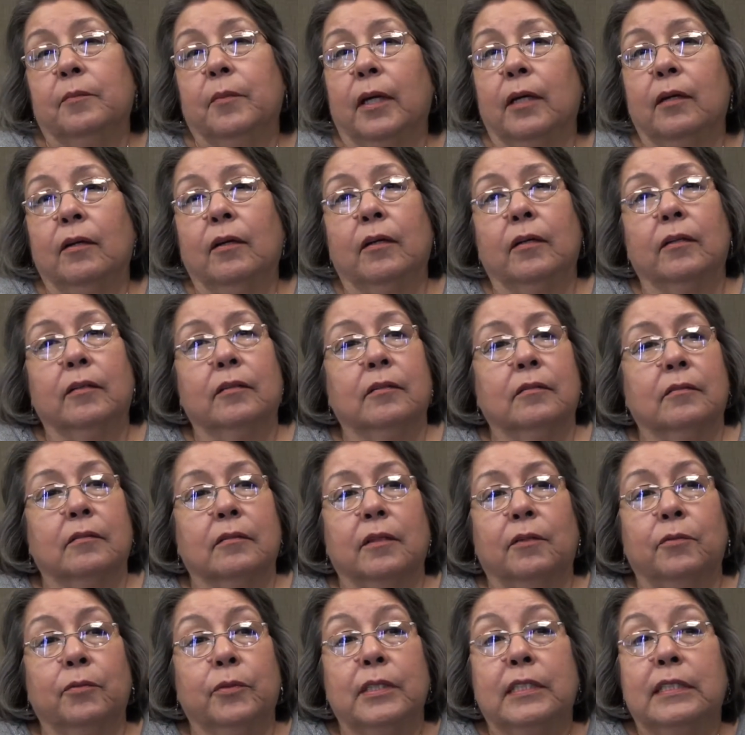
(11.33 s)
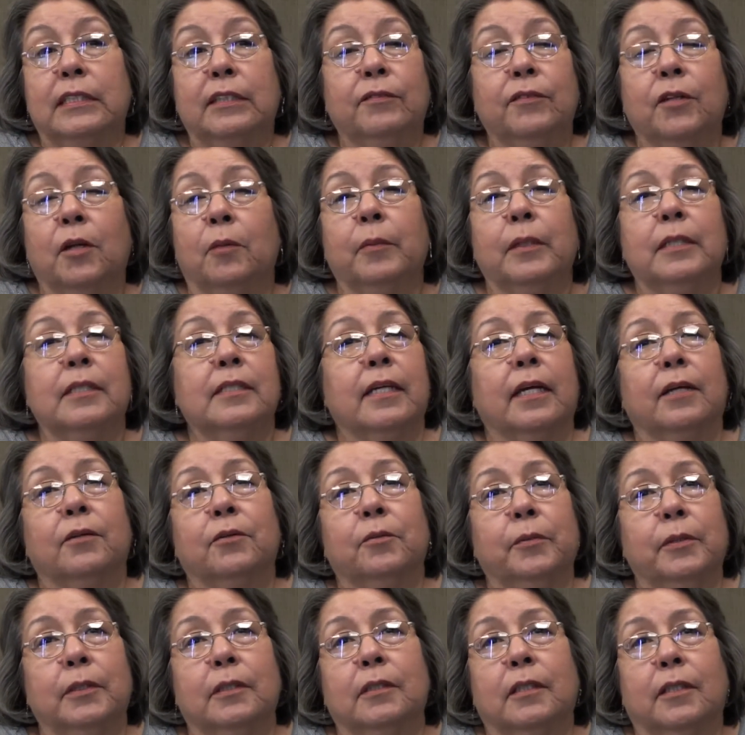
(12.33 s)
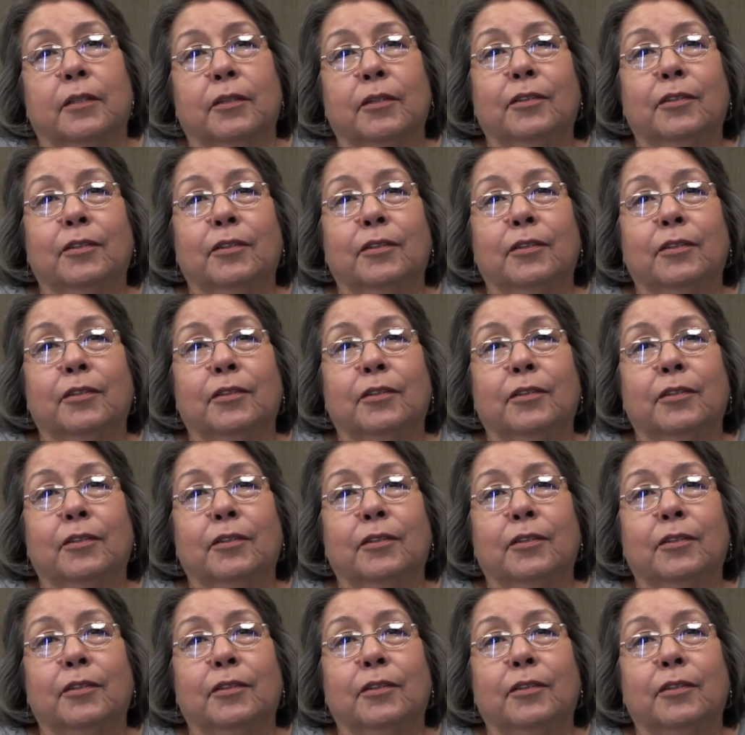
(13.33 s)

my heart. I received all my sacraments there,